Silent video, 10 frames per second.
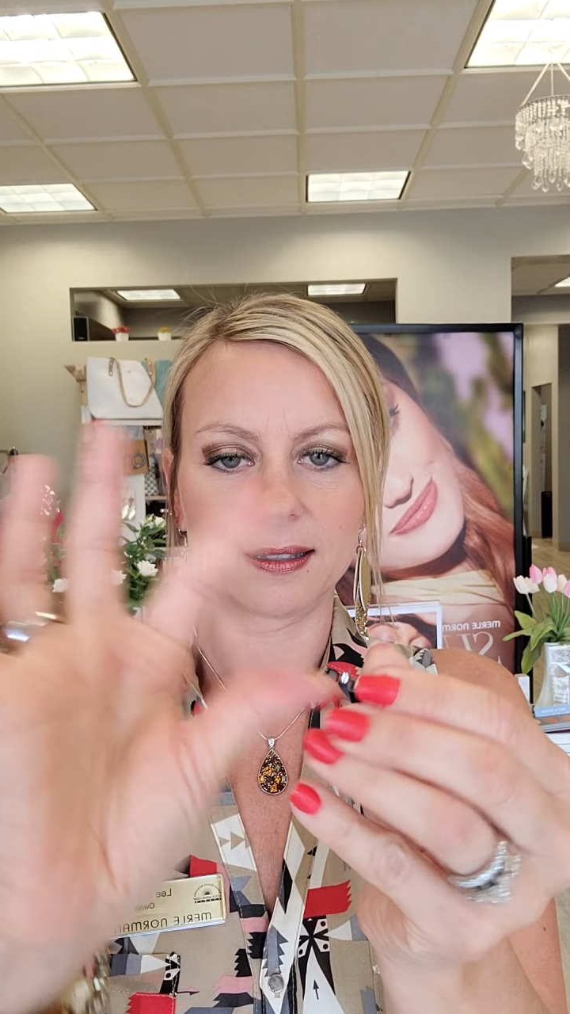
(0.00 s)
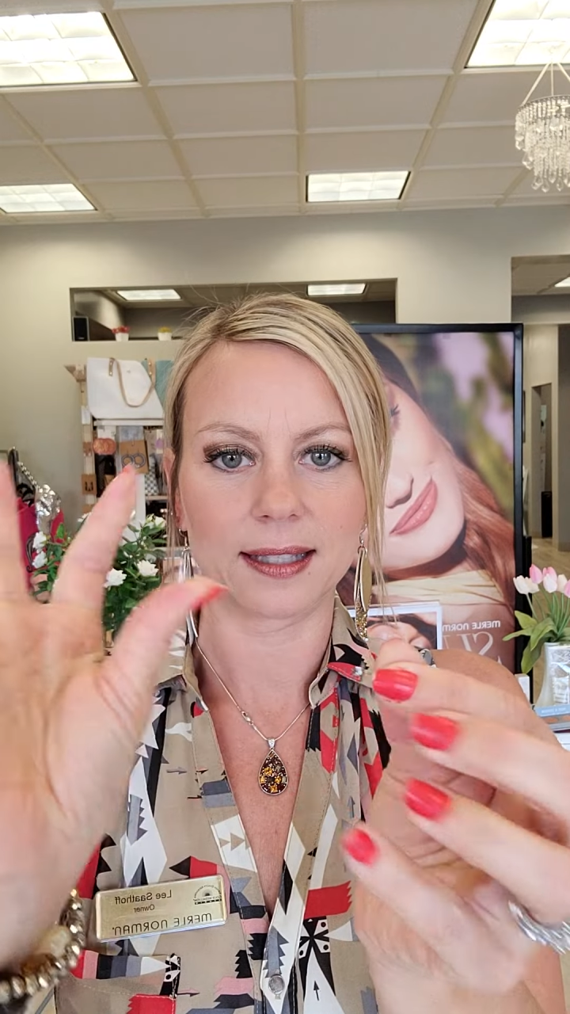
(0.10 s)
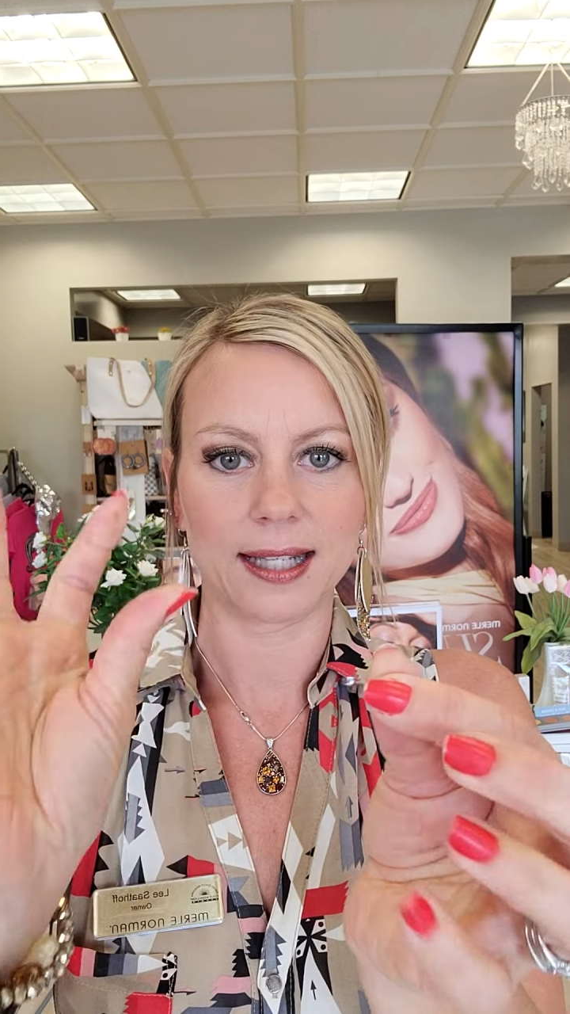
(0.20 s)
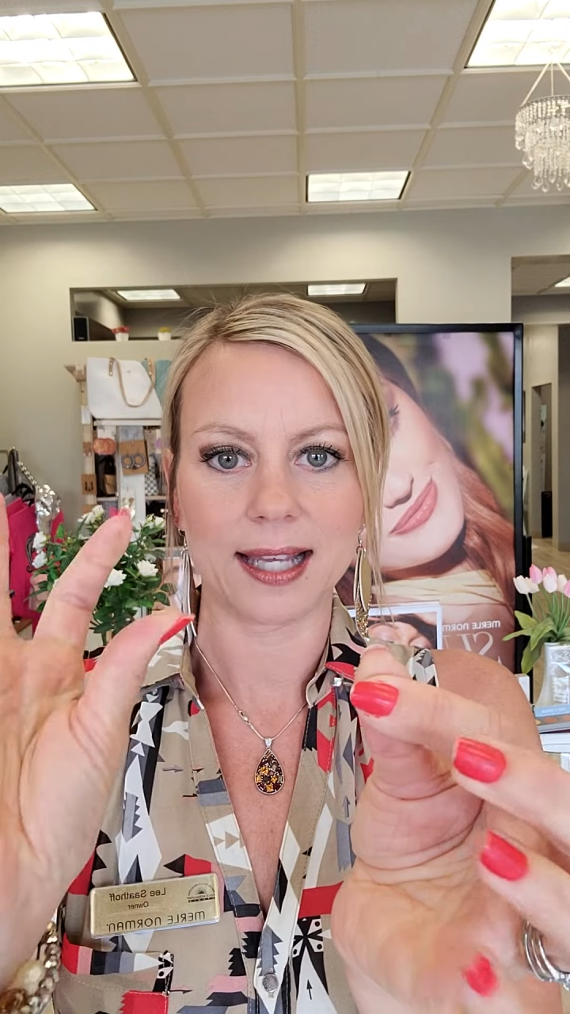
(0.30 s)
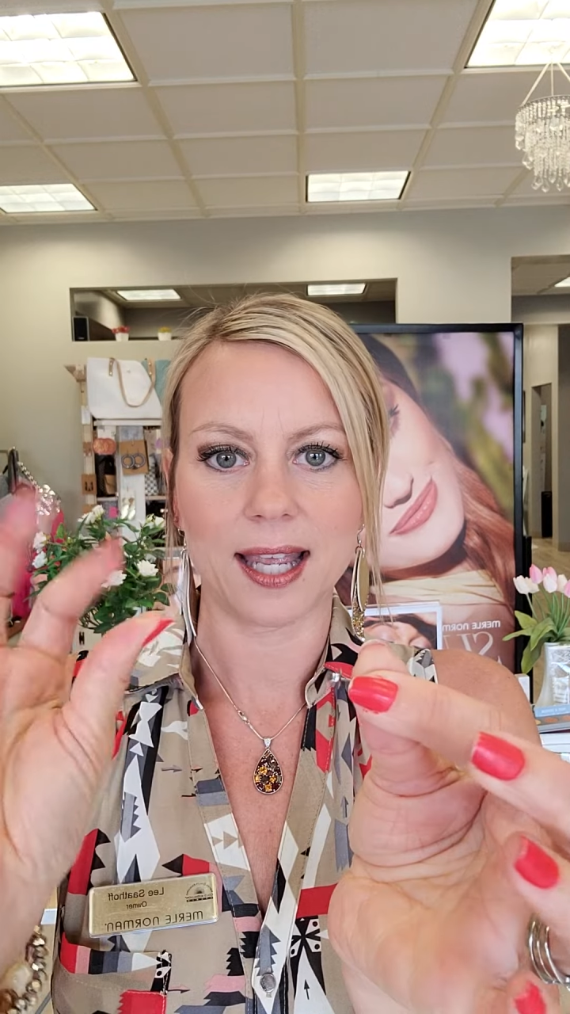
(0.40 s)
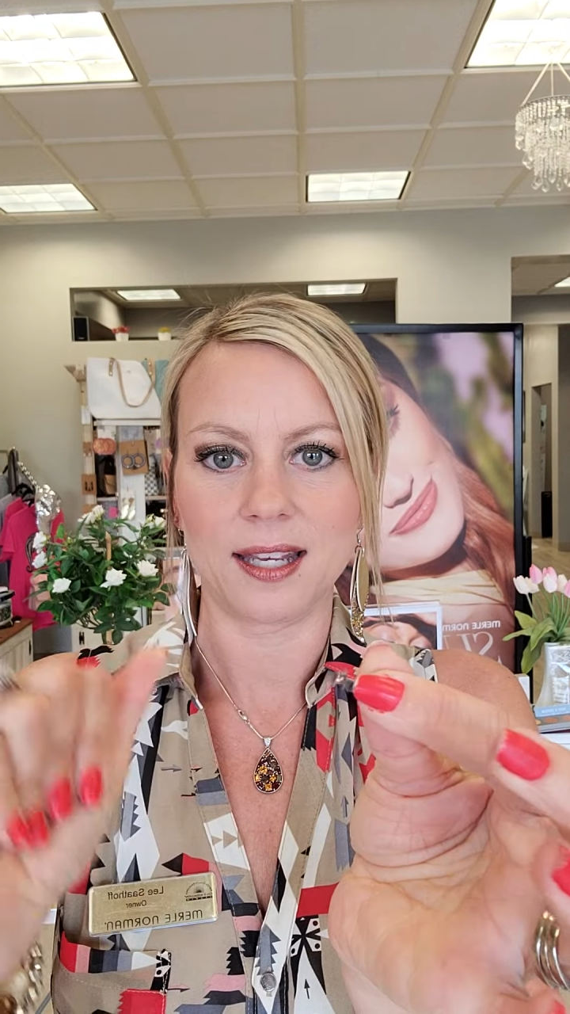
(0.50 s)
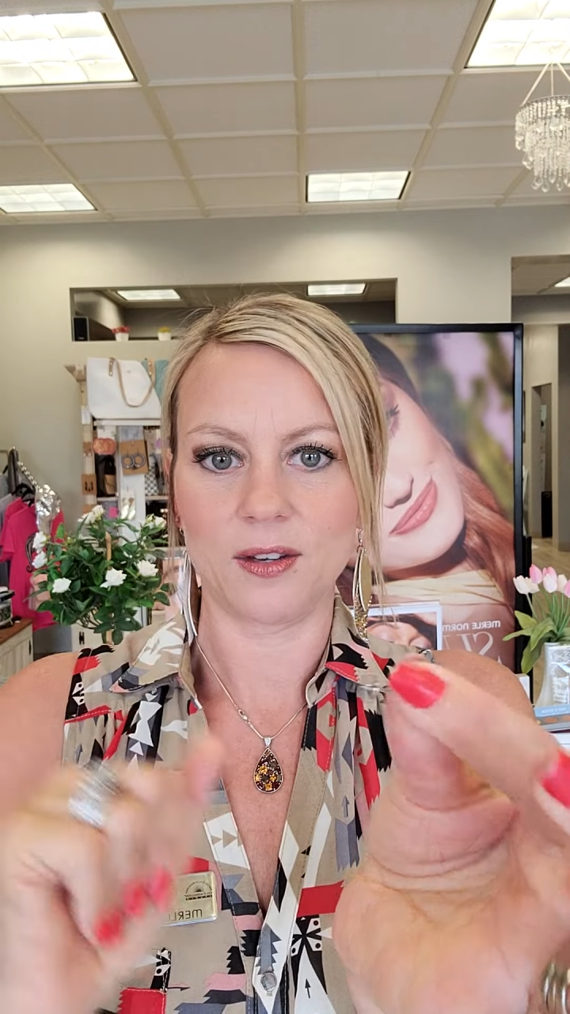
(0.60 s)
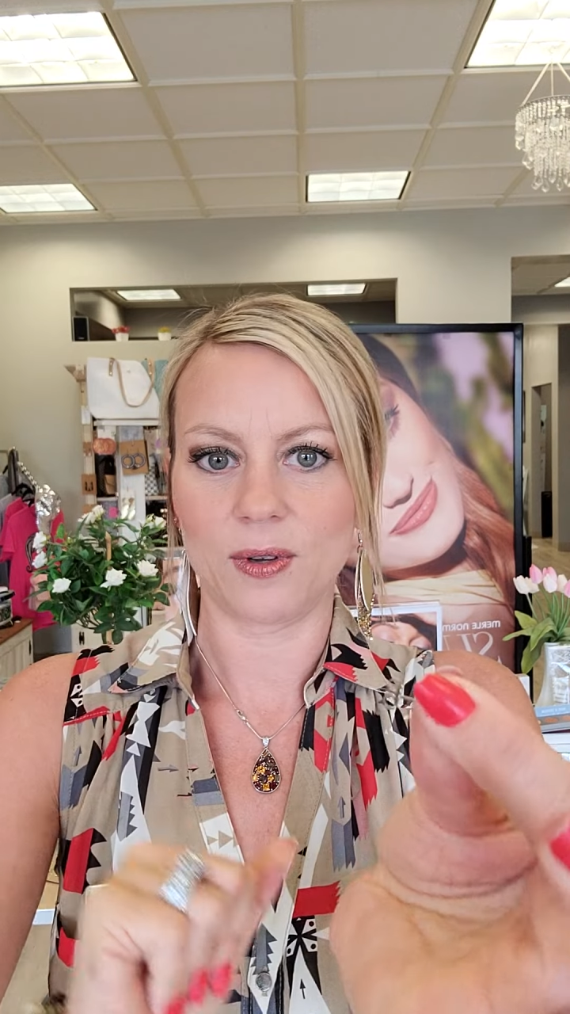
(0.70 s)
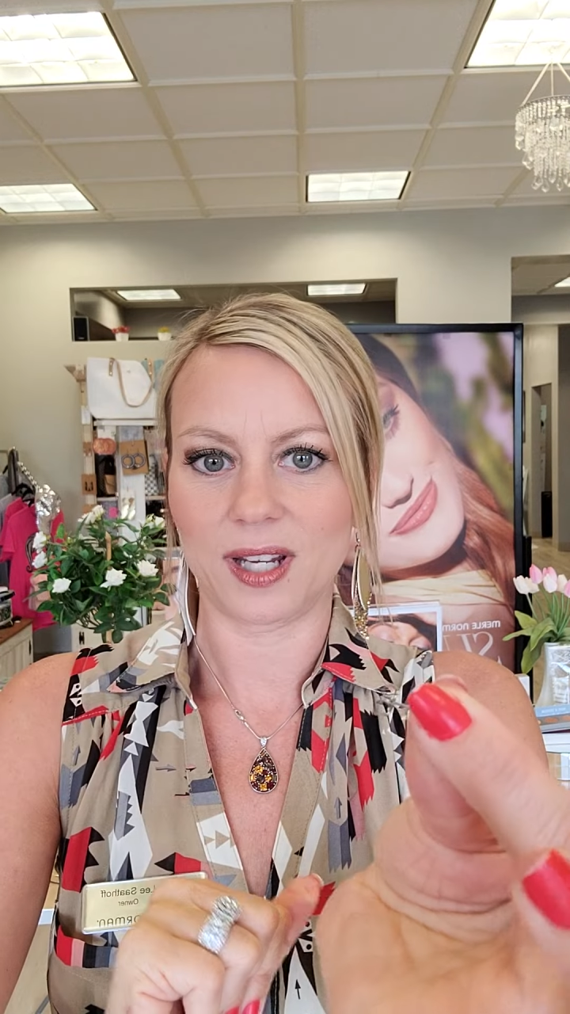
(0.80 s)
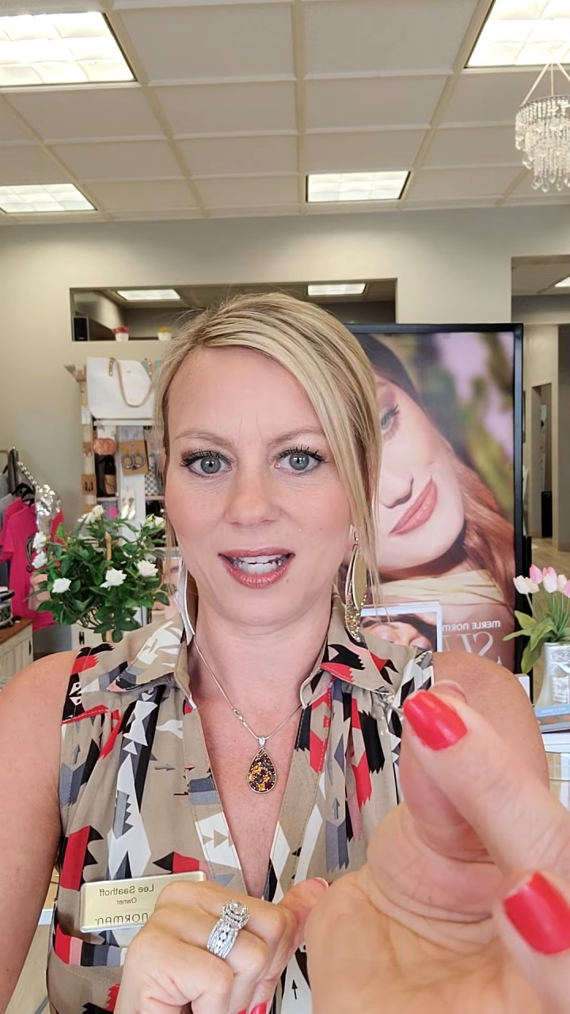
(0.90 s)
like that, and
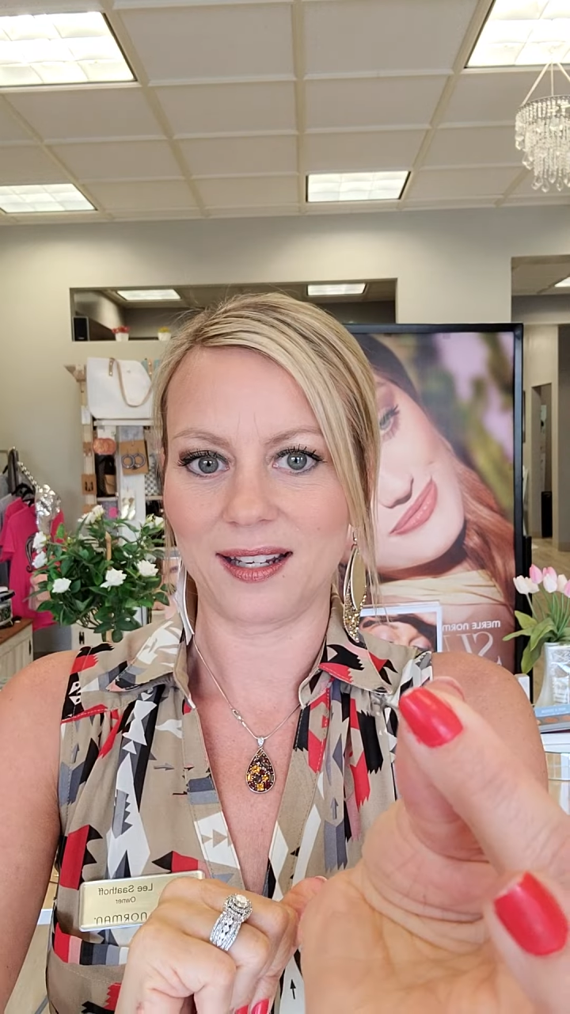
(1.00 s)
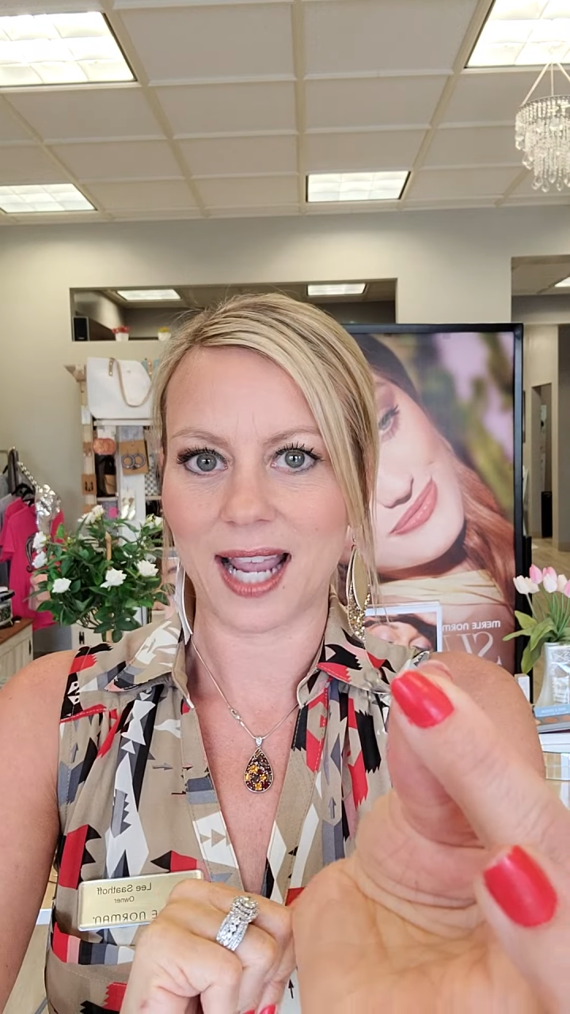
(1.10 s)
you can